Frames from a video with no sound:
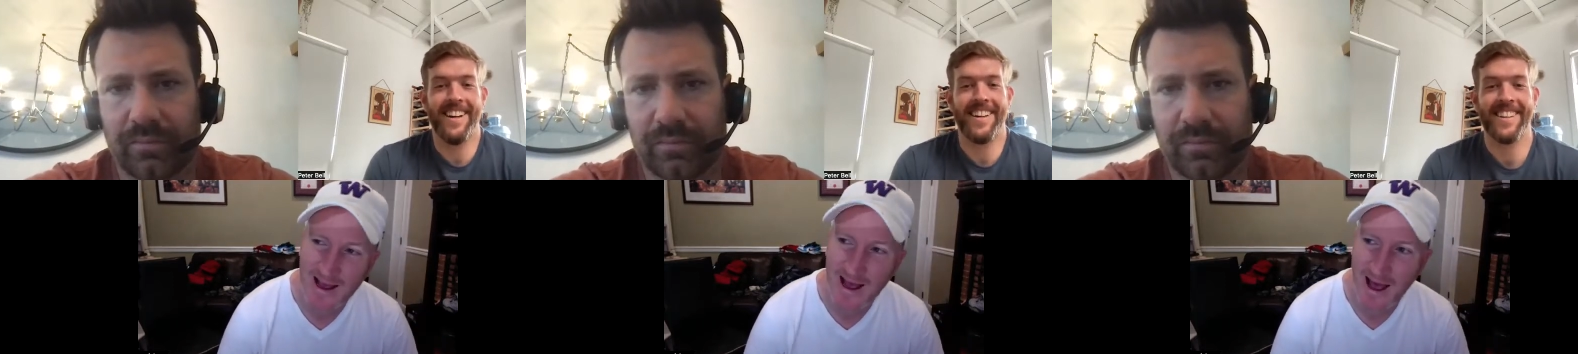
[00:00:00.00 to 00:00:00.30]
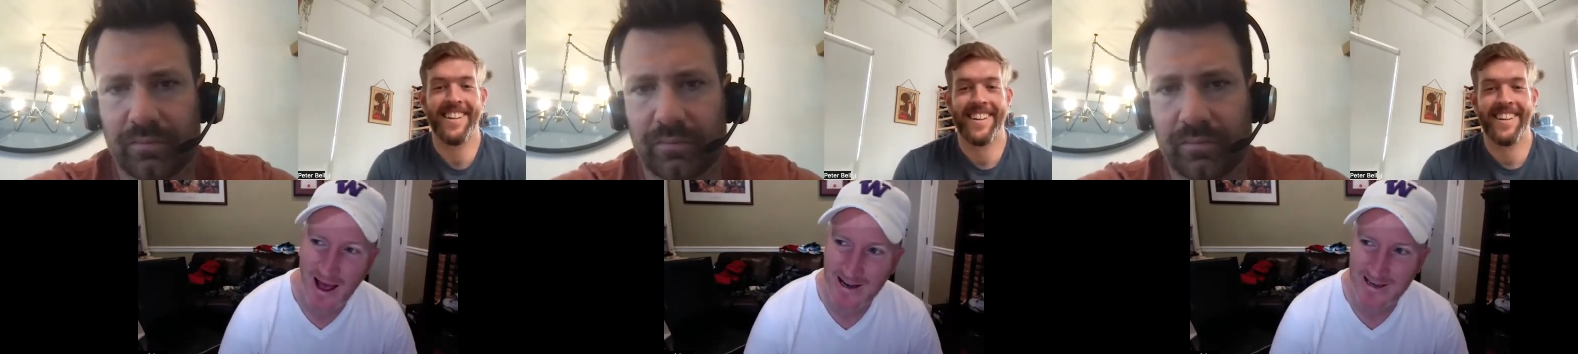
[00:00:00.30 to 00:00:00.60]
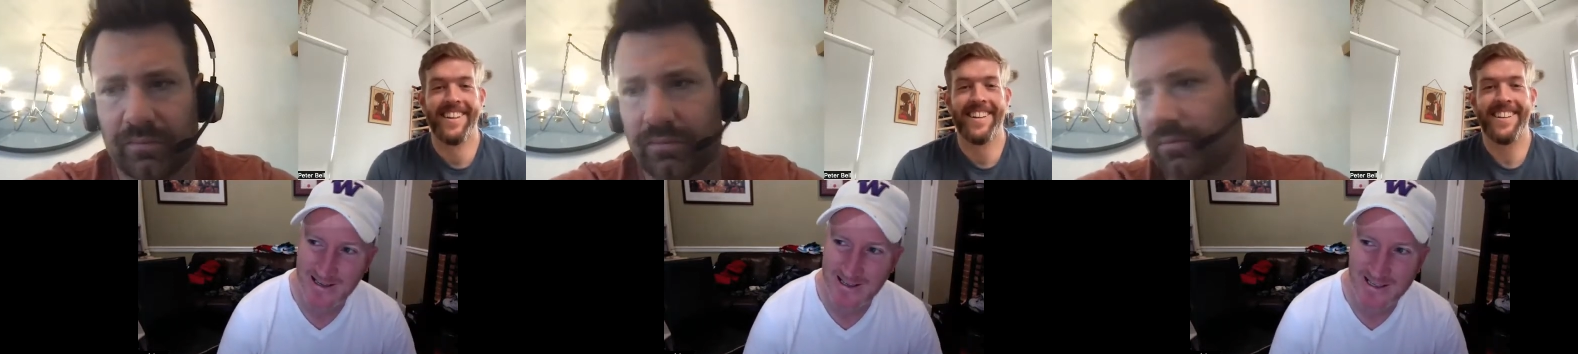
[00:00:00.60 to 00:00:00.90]

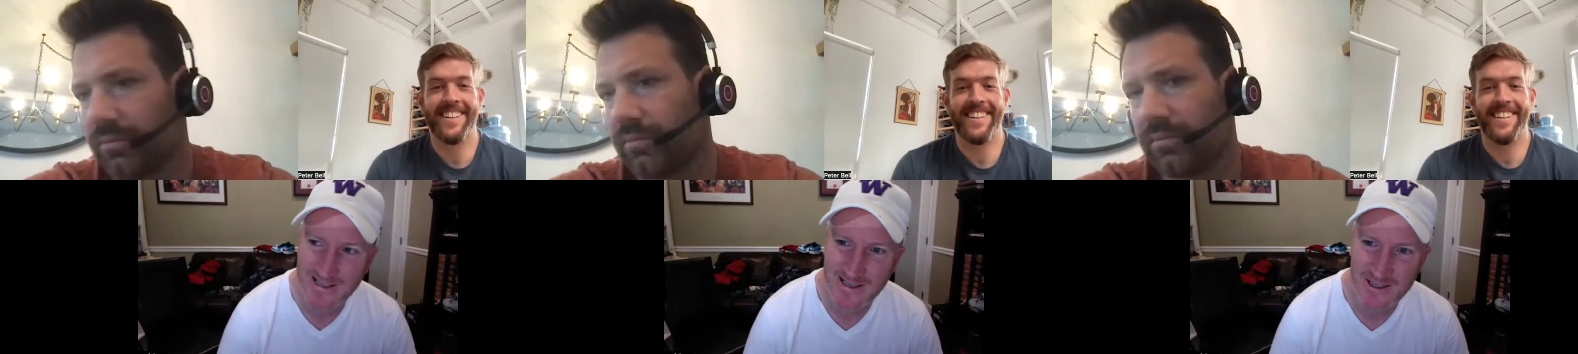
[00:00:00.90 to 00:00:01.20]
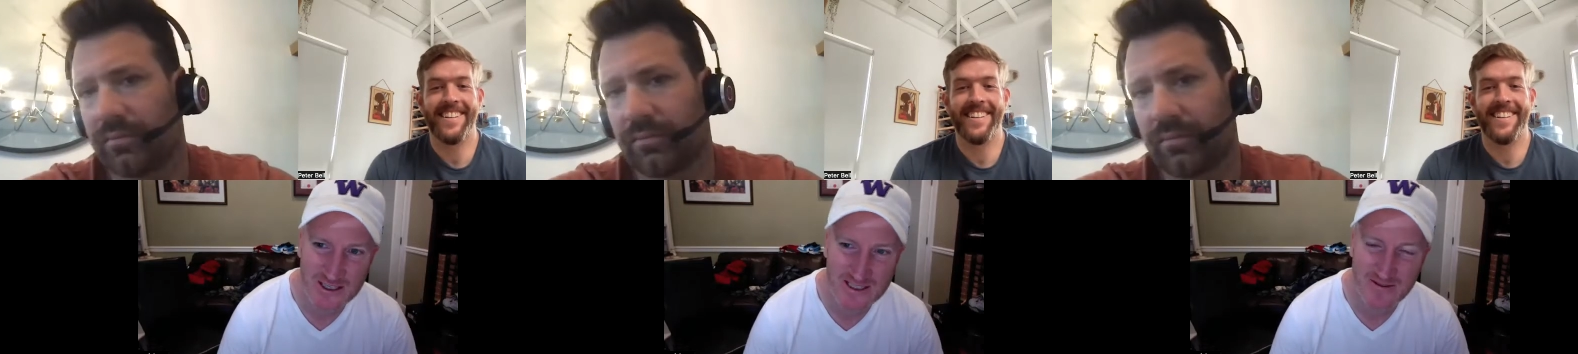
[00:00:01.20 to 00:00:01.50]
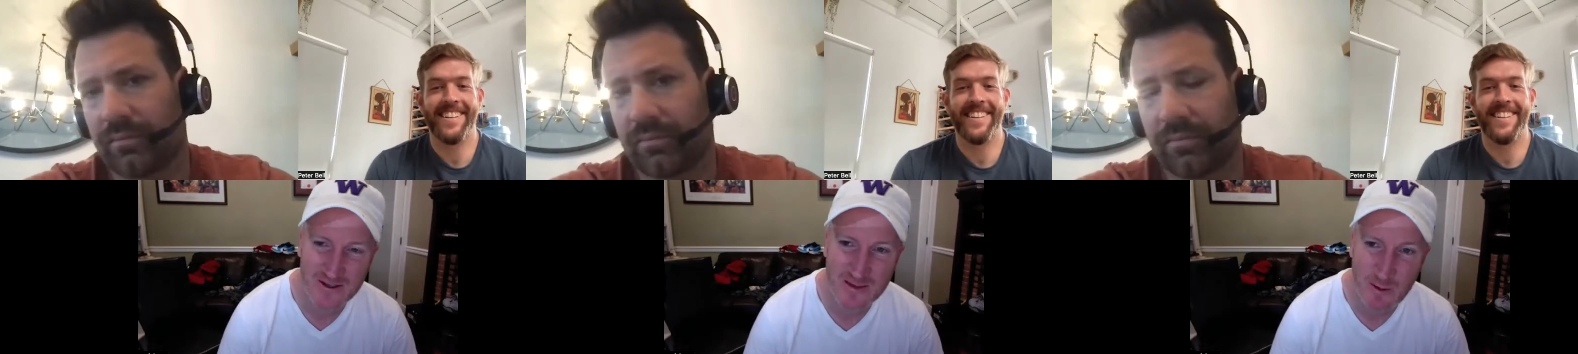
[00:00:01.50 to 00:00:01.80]
Speaker 1: and she's
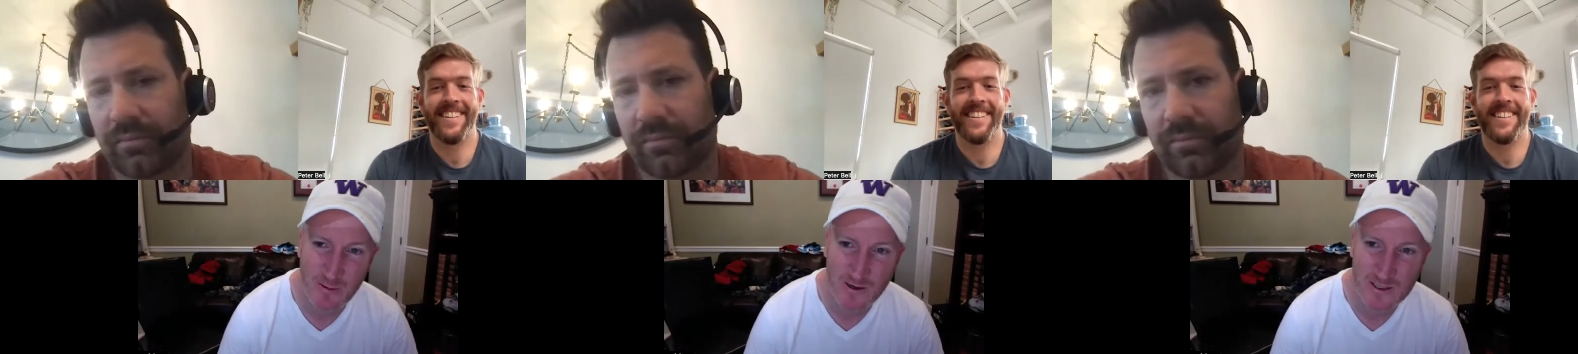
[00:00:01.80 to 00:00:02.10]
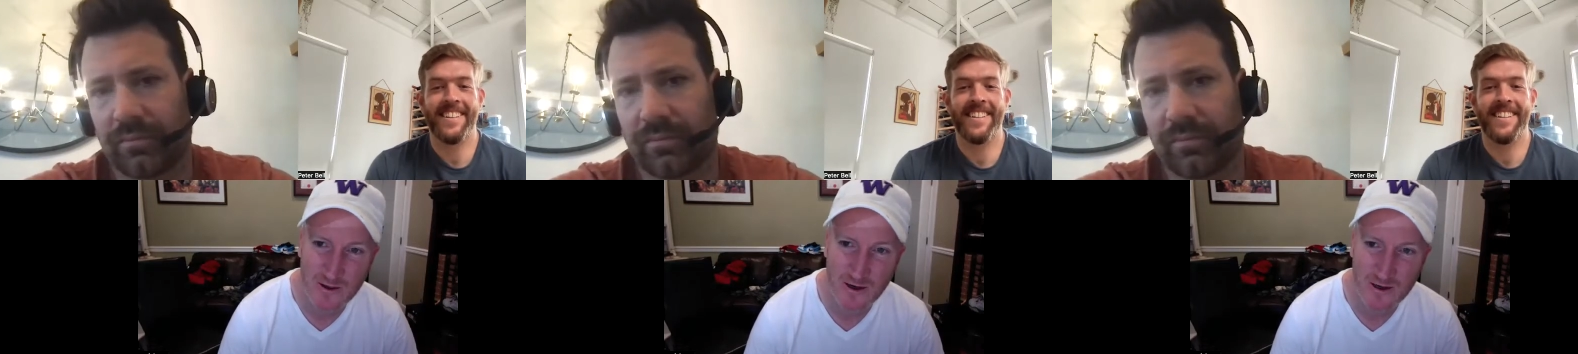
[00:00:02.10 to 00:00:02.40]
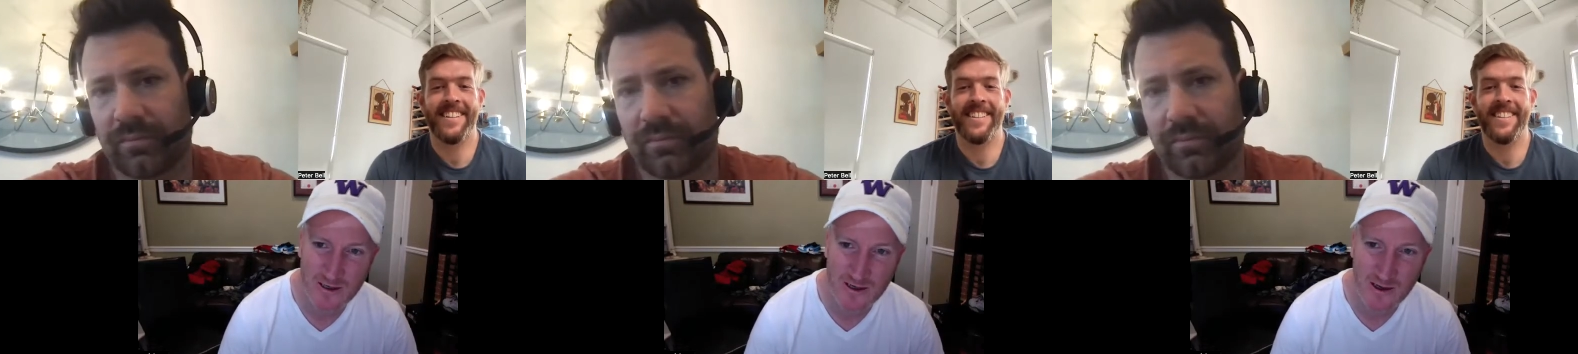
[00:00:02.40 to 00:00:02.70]
never seen me work so
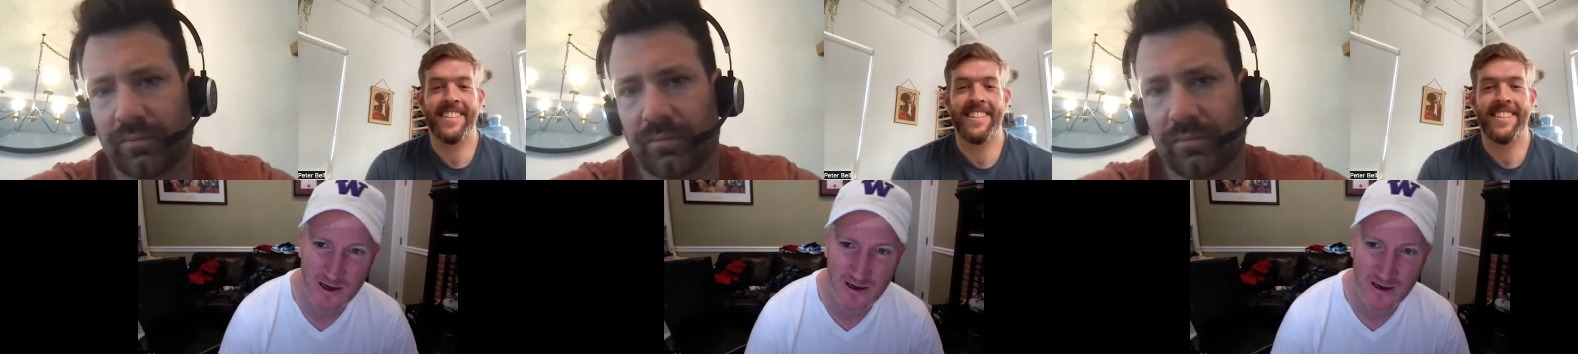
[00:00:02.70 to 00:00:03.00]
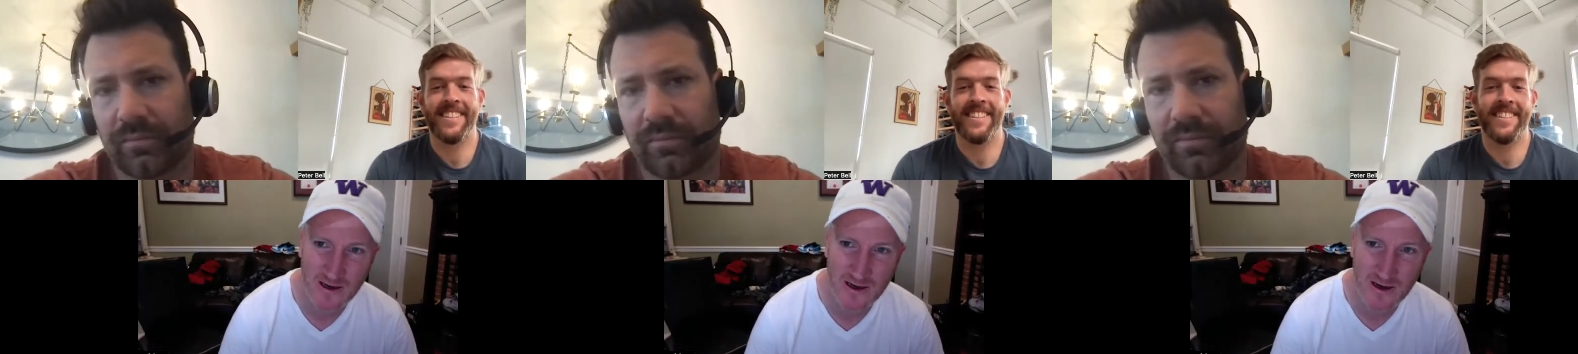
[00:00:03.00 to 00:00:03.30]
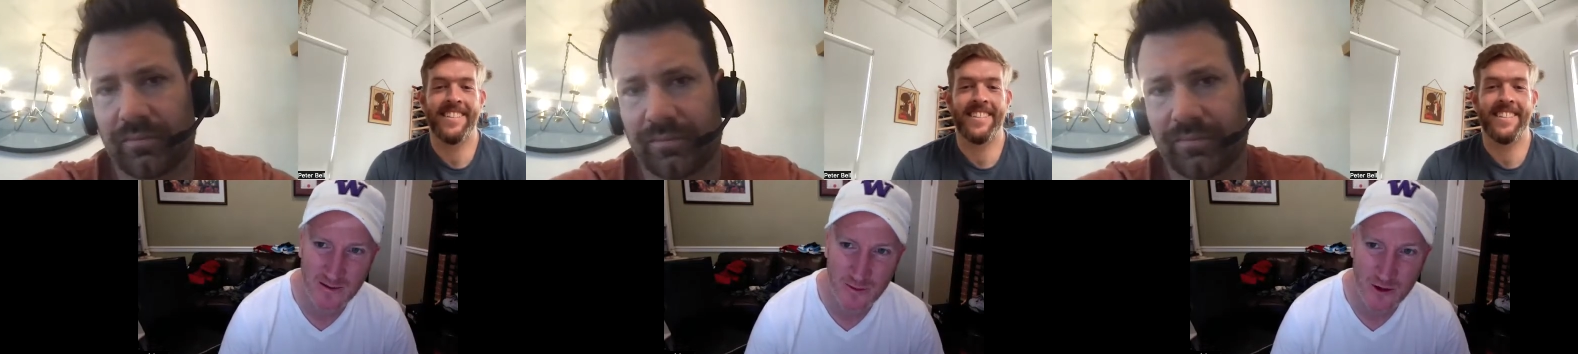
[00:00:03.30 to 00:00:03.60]
hard on a on a
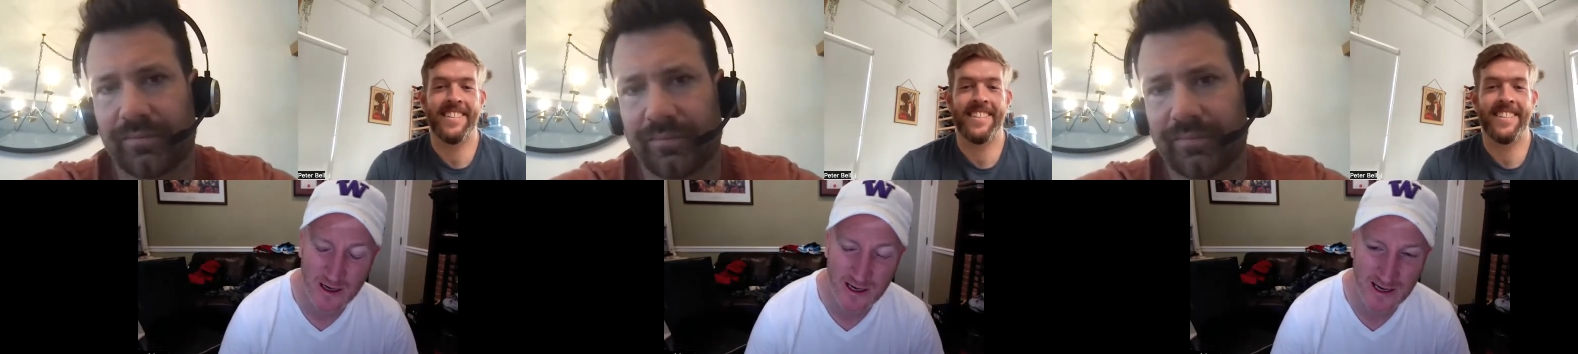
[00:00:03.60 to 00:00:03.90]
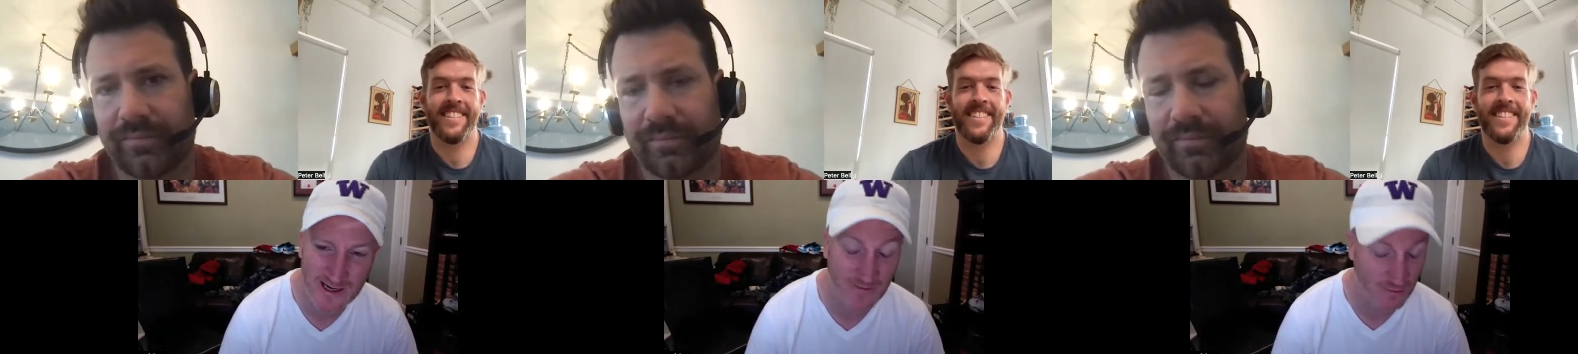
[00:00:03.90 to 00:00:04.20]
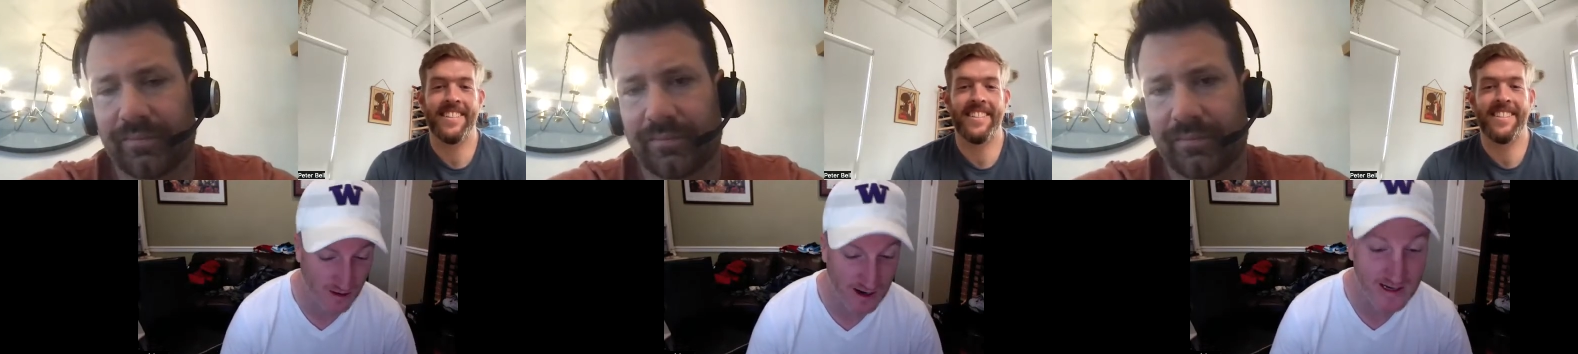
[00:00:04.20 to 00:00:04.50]
on a book and i didn't even write